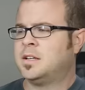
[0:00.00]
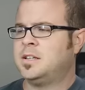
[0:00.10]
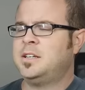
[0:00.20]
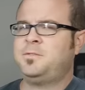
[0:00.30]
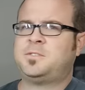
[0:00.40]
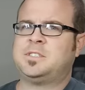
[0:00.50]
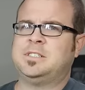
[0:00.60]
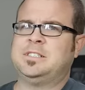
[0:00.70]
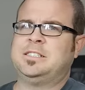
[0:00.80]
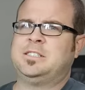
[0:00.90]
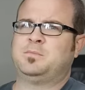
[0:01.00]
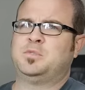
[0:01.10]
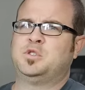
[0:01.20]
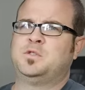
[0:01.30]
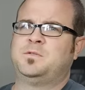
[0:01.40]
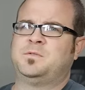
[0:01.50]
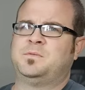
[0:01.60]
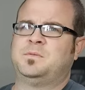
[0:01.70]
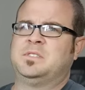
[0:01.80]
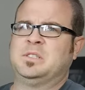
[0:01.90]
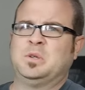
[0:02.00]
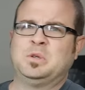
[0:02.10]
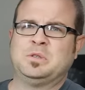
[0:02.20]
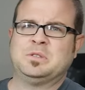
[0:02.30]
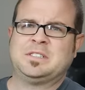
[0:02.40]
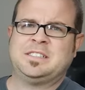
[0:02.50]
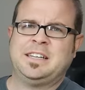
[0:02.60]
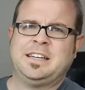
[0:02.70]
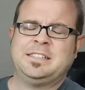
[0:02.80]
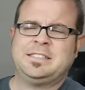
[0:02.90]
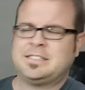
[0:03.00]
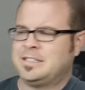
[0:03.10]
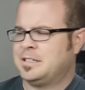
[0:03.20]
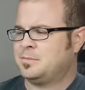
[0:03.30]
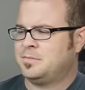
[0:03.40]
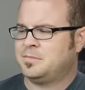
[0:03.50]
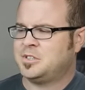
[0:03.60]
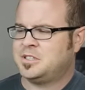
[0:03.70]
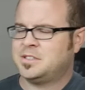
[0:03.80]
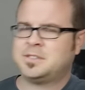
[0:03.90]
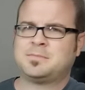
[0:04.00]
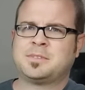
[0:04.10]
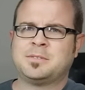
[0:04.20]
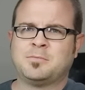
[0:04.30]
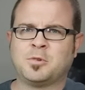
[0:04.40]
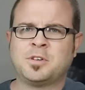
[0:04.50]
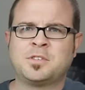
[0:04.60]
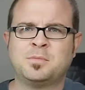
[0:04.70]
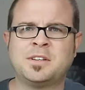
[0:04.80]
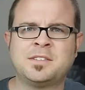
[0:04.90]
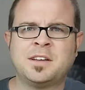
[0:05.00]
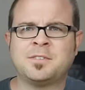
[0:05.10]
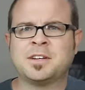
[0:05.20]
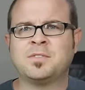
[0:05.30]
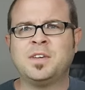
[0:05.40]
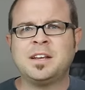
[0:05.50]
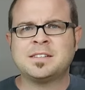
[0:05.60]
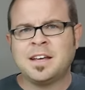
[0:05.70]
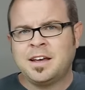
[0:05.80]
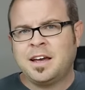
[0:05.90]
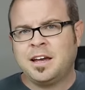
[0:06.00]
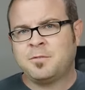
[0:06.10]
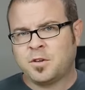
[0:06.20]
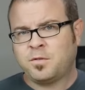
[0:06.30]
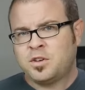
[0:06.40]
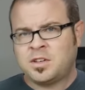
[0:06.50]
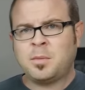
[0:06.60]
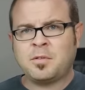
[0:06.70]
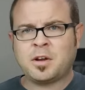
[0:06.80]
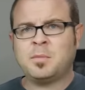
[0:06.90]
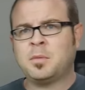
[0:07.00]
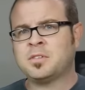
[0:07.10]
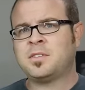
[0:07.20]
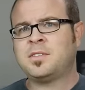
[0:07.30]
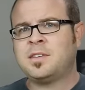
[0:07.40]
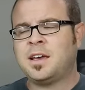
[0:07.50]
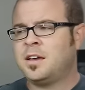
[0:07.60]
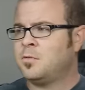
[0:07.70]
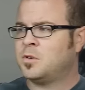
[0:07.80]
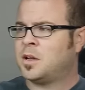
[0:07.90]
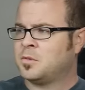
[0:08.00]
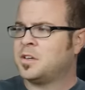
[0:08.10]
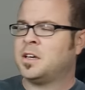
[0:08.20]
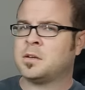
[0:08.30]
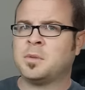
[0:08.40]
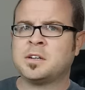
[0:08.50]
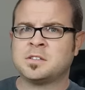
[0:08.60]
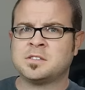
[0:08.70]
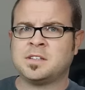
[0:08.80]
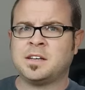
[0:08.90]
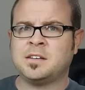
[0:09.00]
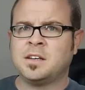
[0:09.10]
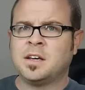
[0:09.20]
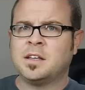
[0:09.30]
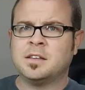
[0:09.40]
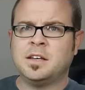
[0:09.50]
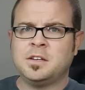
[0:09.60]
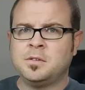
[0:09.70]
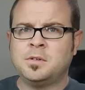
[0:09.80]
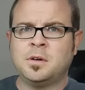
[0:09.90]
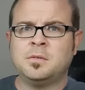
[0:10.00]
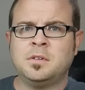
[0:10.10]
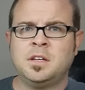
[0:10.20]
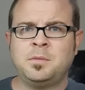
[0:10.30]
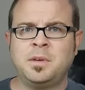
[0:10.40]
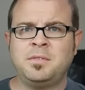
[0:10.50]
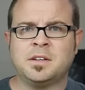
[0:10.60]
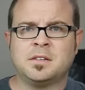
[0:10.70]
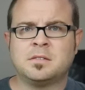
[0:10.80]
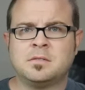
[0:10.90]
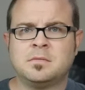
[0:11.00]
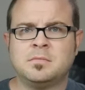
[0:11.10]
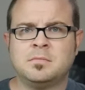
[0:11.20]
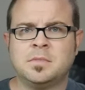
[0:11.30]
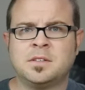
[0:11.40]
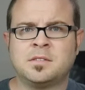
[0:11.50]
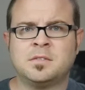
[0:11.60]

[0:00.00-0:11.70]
lift and move the whole stand, um, which is works, but it's not very convenient. And for the first time ever, I'm able to say when I'm looking at a monitor stand that you don't need pivot. It's